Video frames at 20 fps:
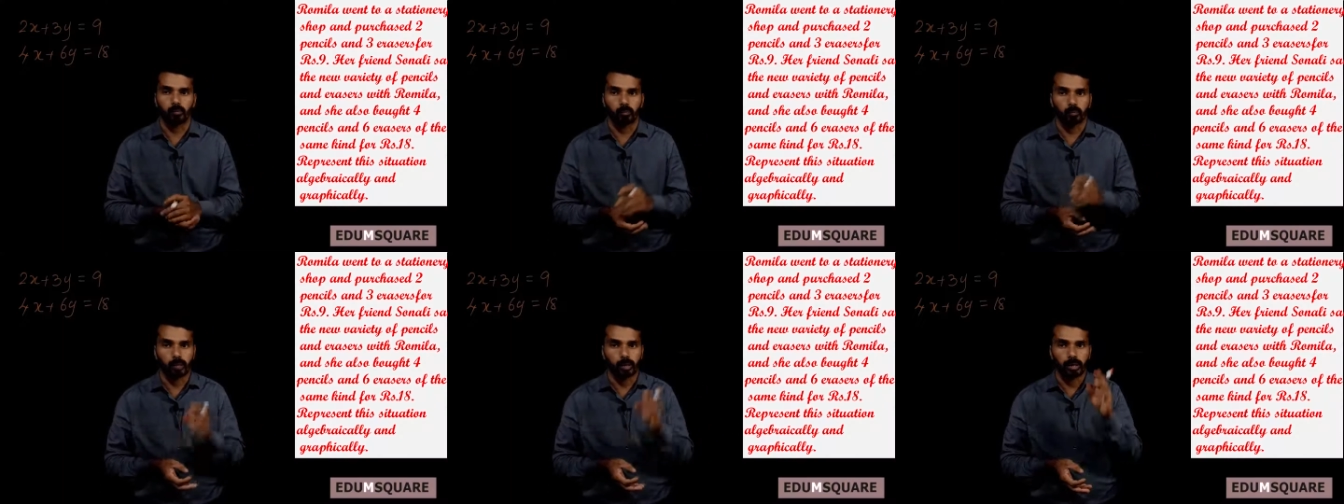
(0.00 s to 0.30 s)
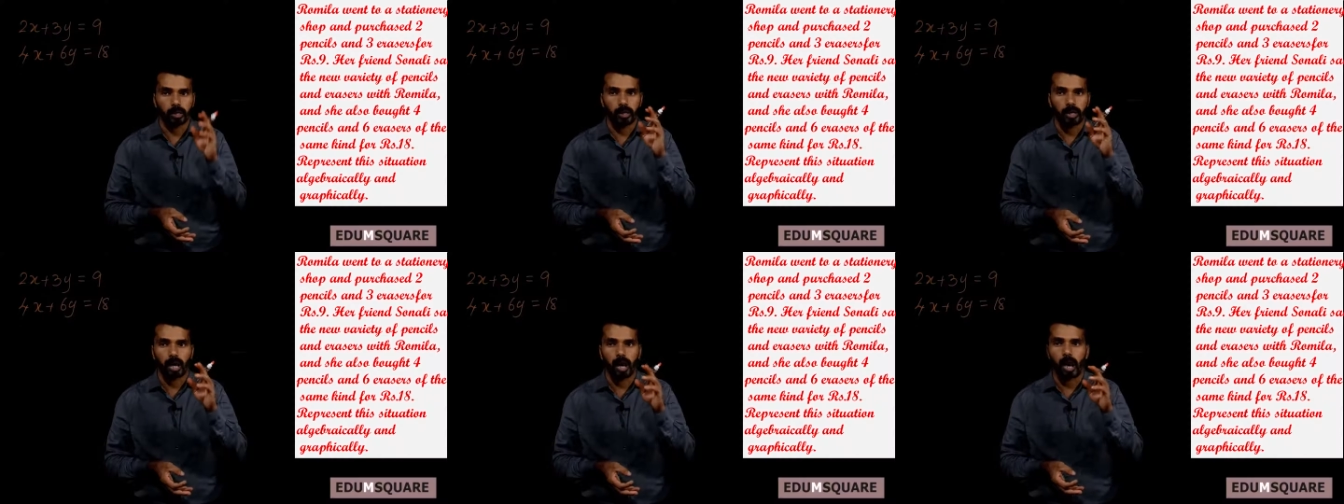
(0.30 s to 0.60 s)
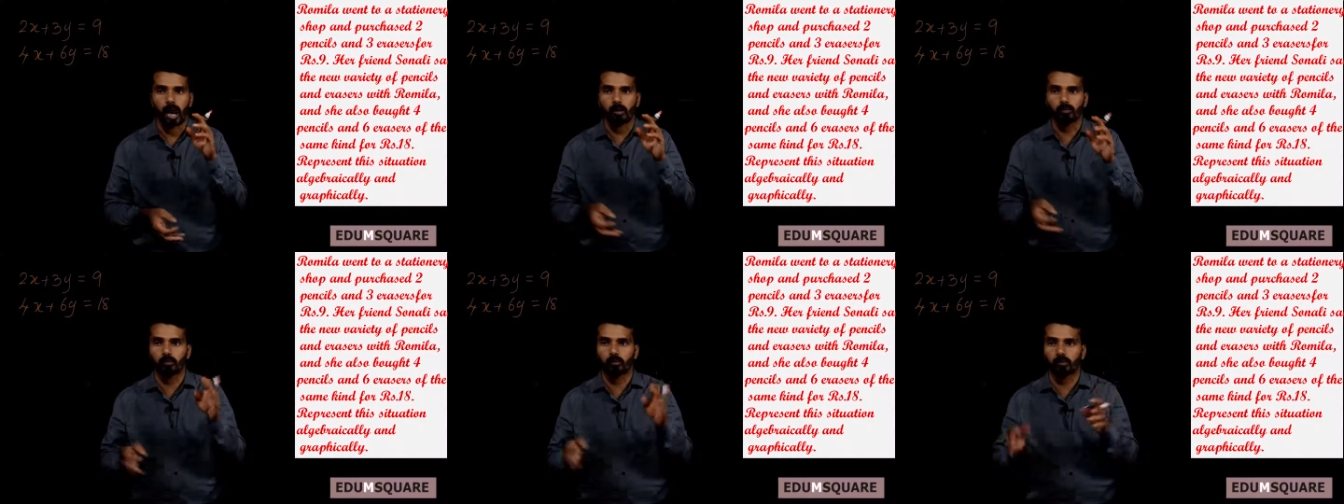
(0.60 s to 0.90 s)
we
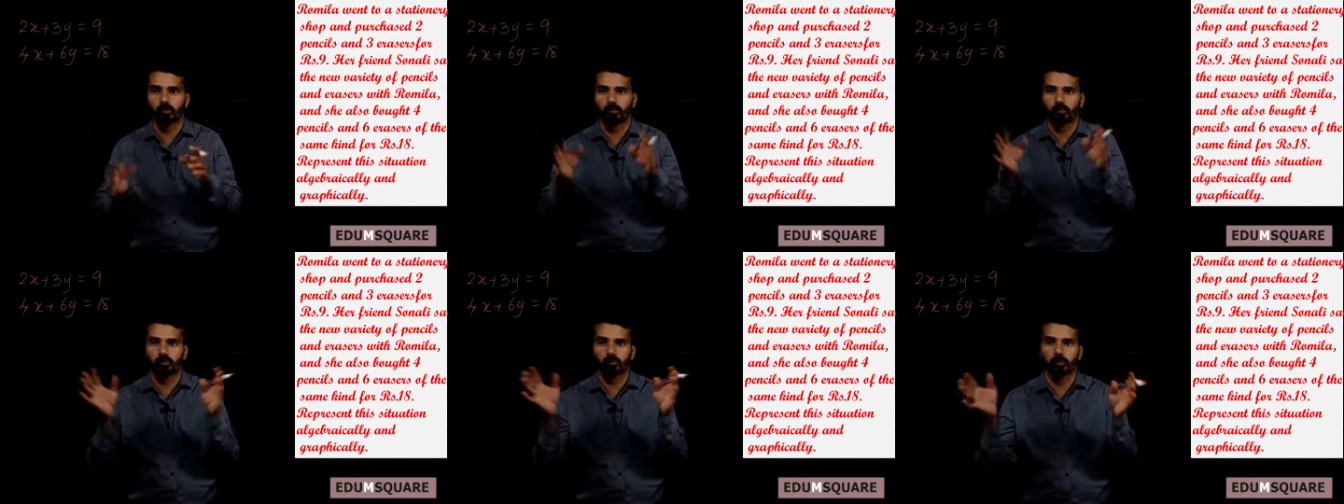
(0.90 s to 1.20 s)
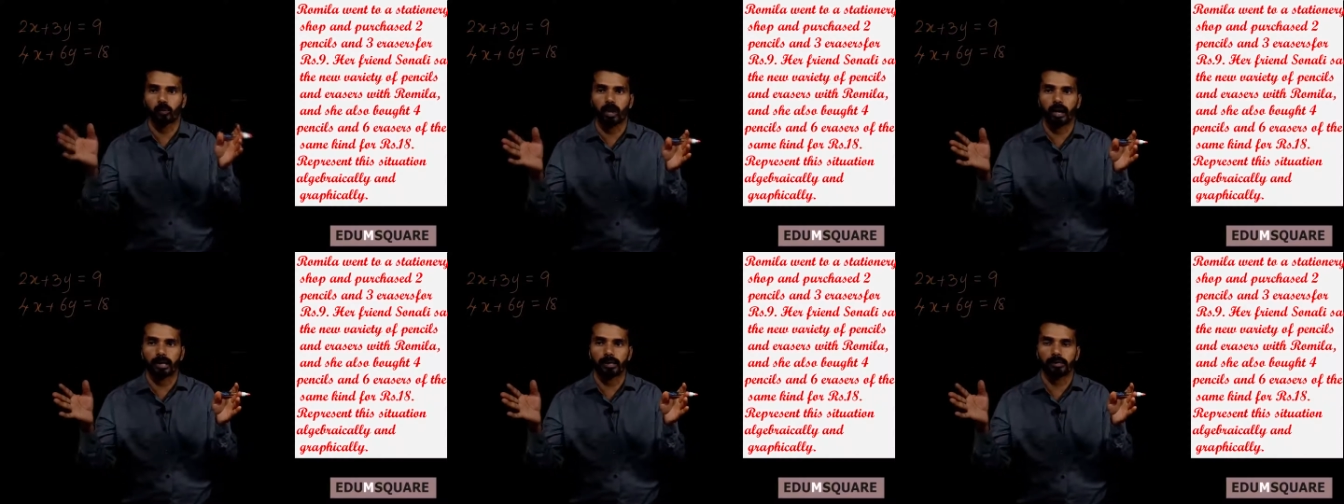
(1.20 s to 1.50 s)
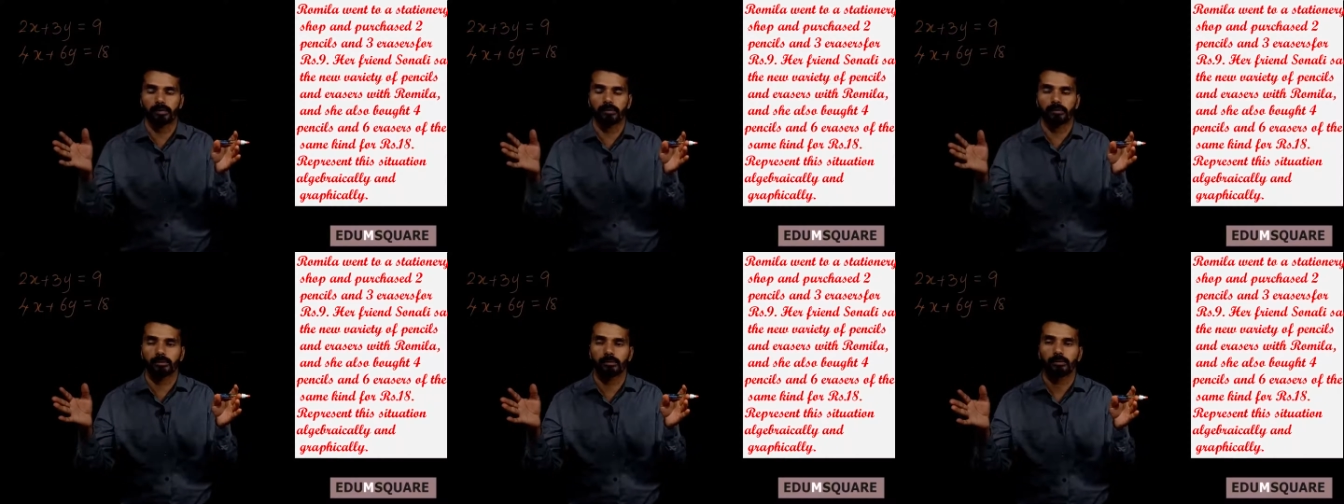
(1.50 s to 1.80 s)
have to
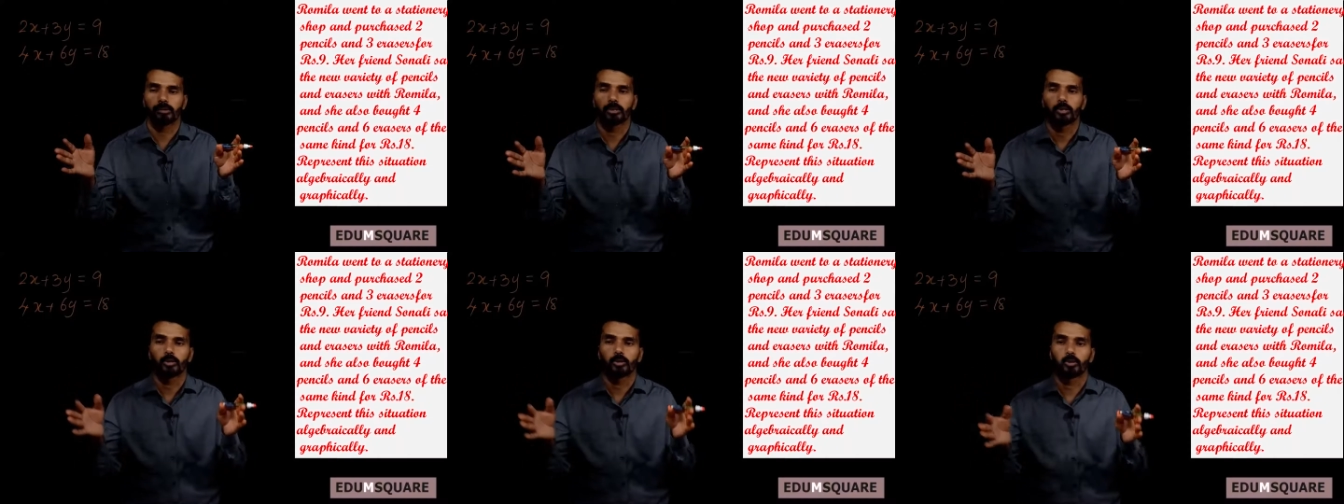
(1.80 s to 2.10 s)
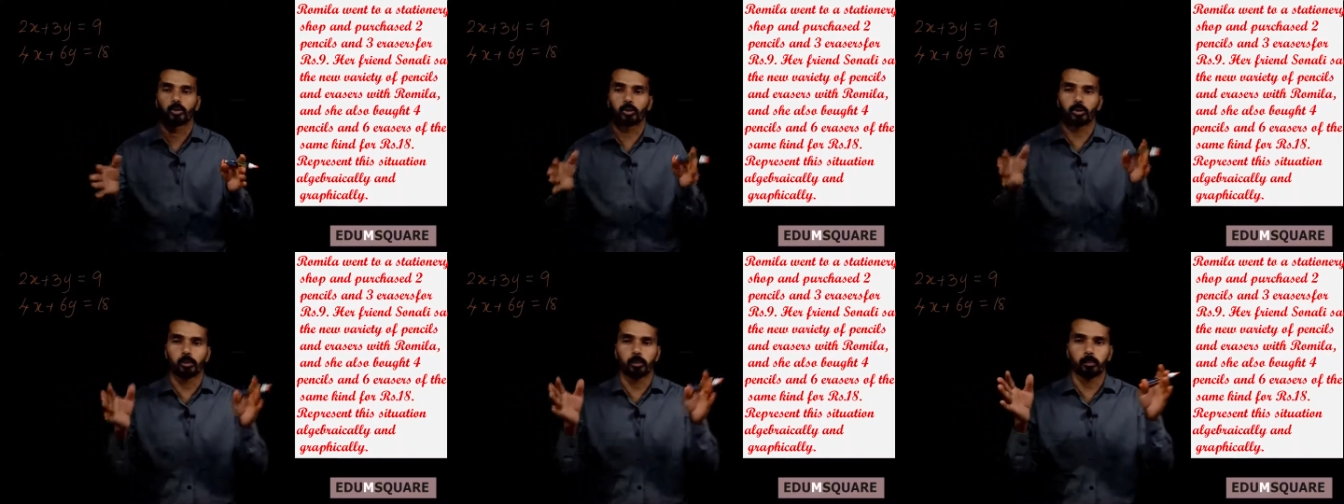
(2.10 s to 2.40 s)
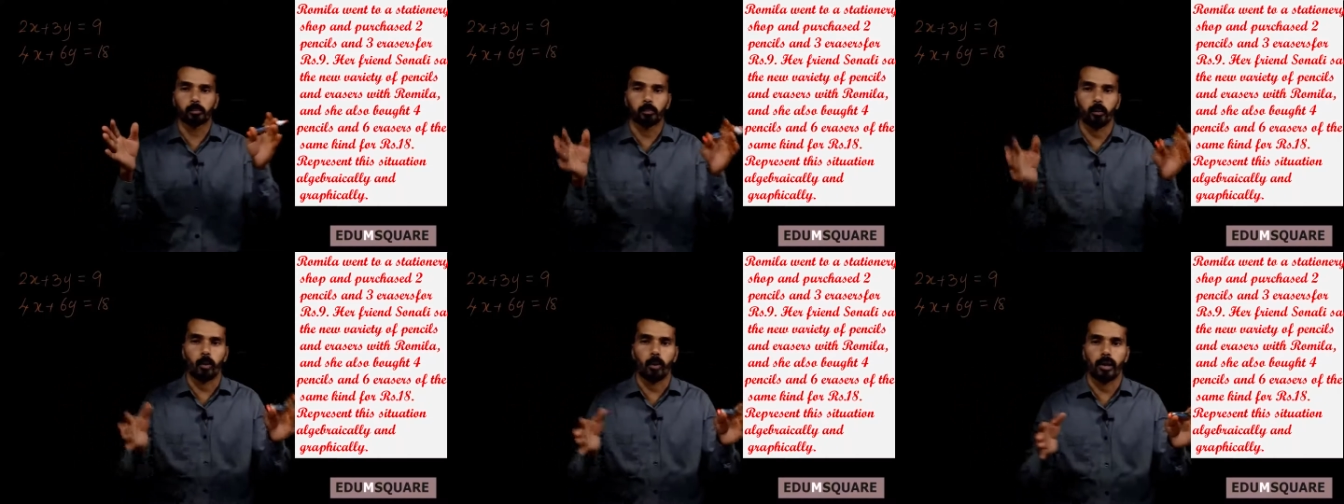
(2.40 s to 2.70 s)
find
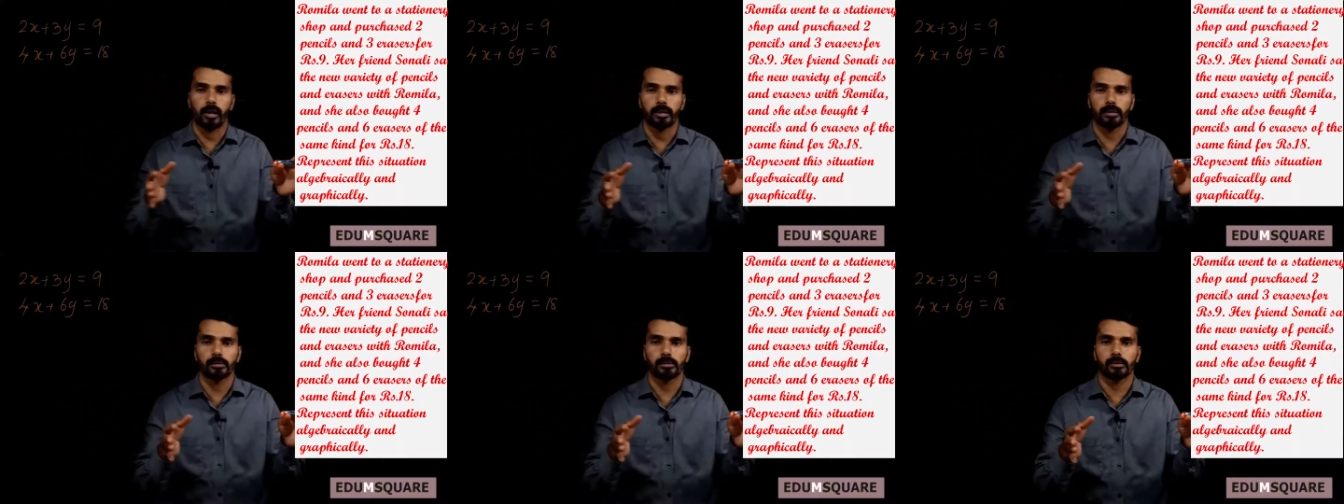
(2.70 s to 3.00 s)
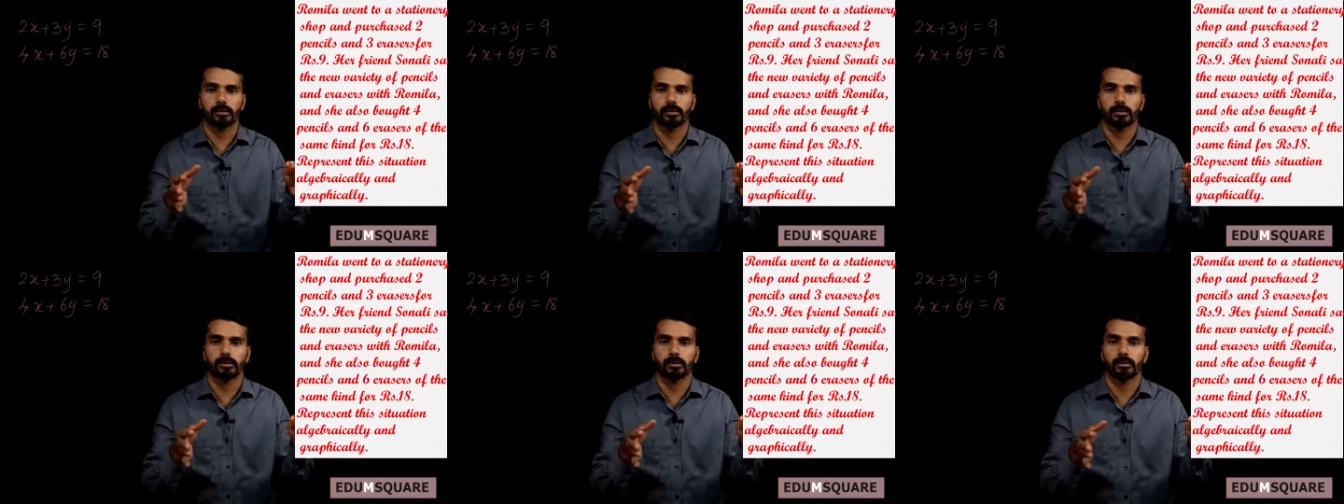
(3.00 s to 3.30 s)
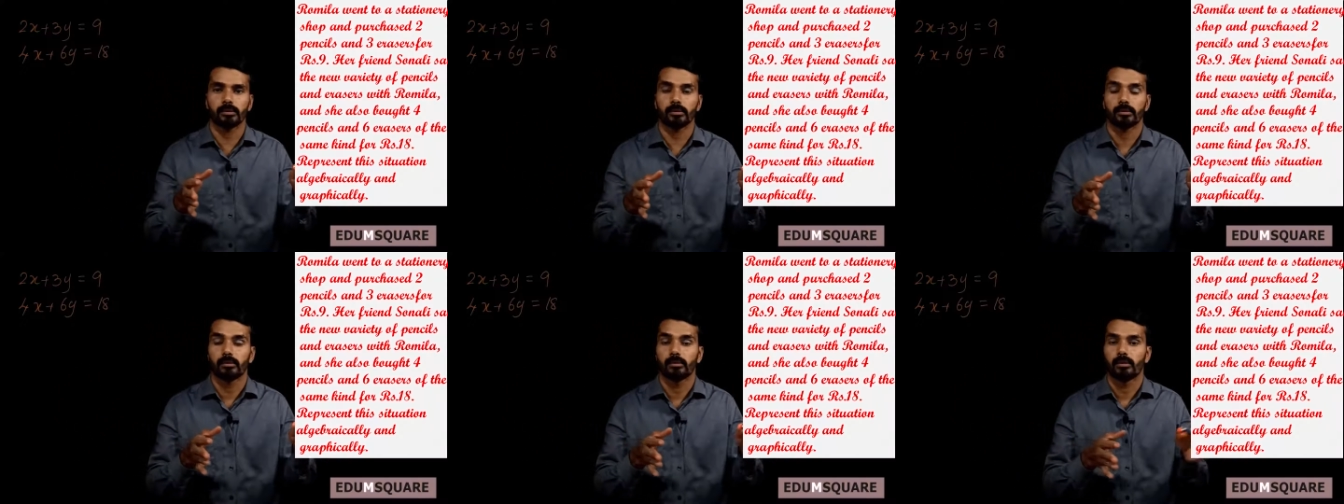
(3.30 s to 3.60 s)
2
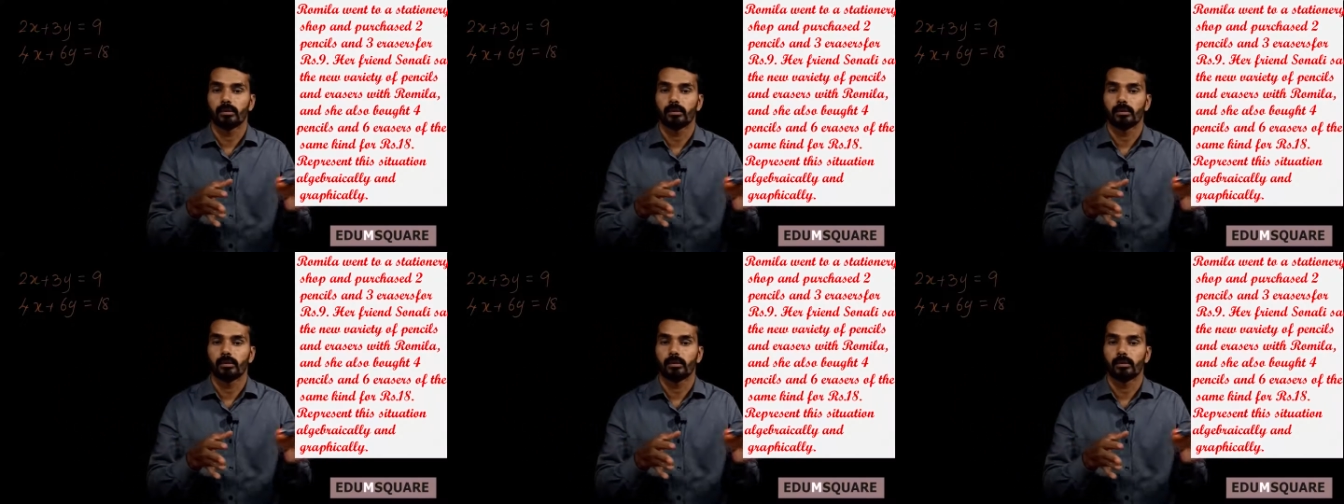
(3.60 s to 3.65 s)
points